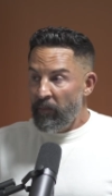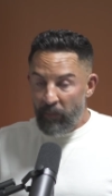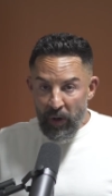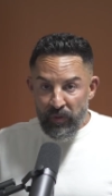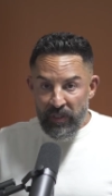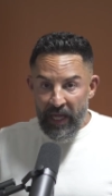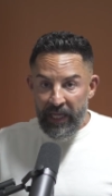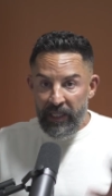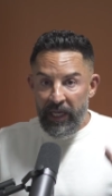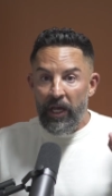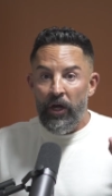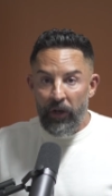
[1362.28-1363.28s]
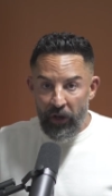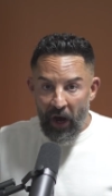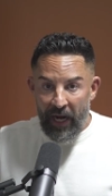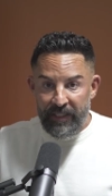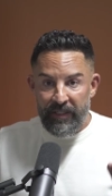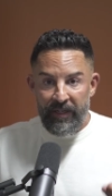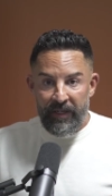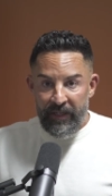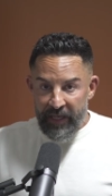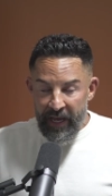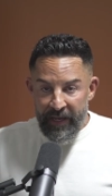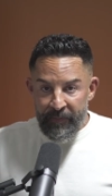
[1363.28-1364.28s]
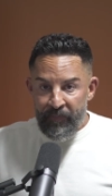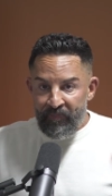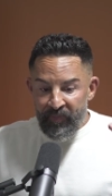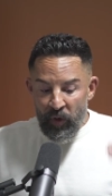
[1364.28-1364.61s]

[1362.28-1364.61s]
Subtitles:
Most likely not, okay?